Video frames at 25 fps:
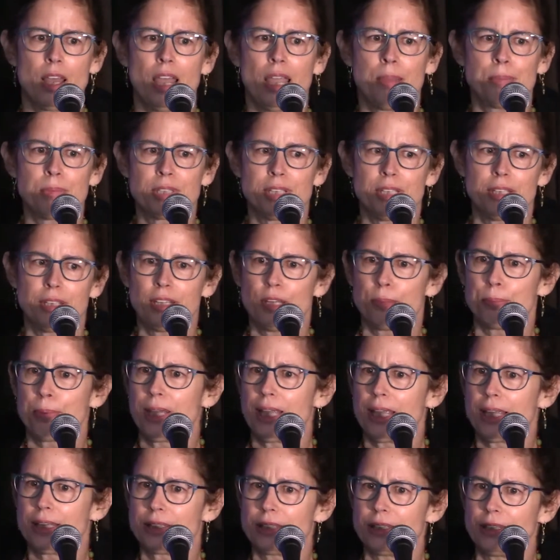I'm Cynthia
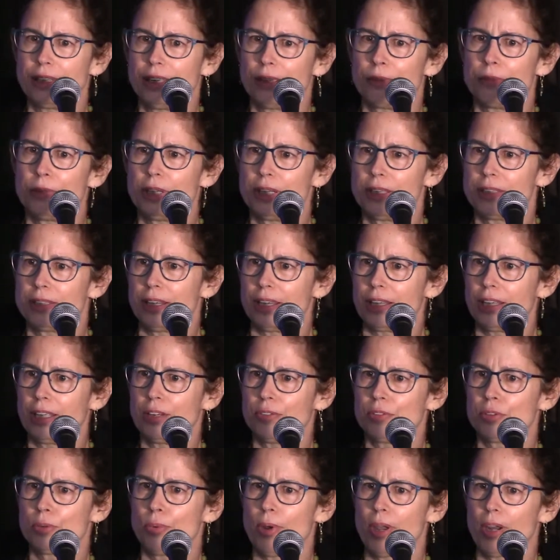Pansing. I'm the
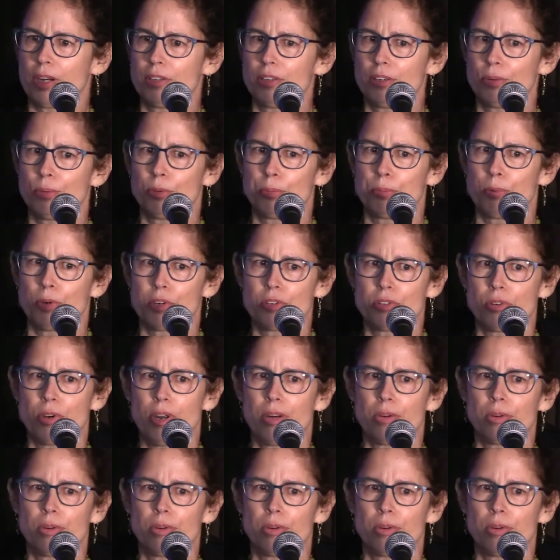Executive Director with Berkshire